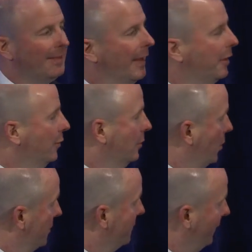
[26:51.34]
Thank you,
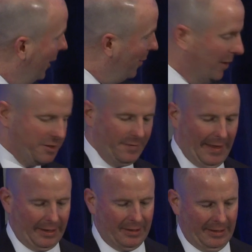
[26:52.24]
Lawrence, very much for
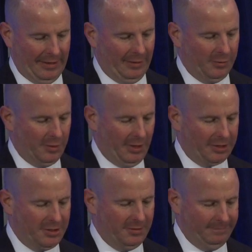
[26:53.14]
that kind
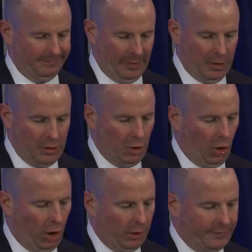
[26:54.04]
introduction.
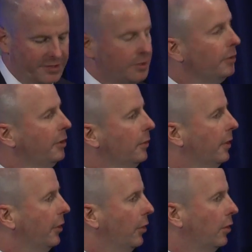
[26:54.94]
All of us owe you an
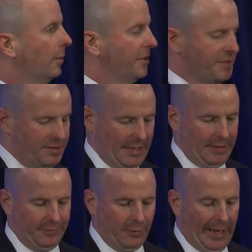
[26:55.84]
enormous debt
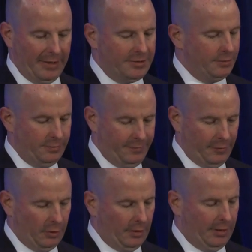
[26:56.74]
of gratitude for
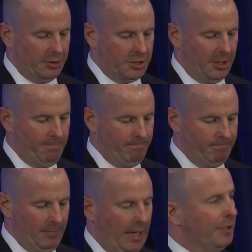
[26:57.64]
your leadership
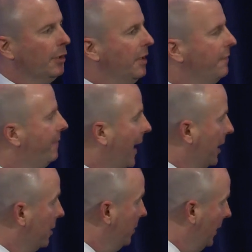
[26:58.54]
and your
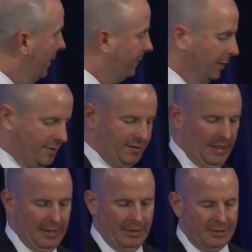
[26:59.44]
indefatigable efforts
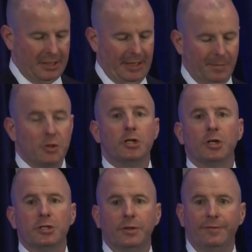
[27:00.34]
to keep the
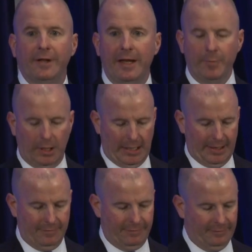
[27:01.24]
Churchill flame
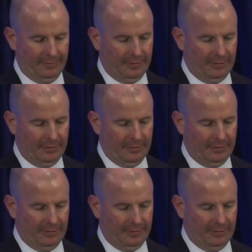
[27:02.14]
alive.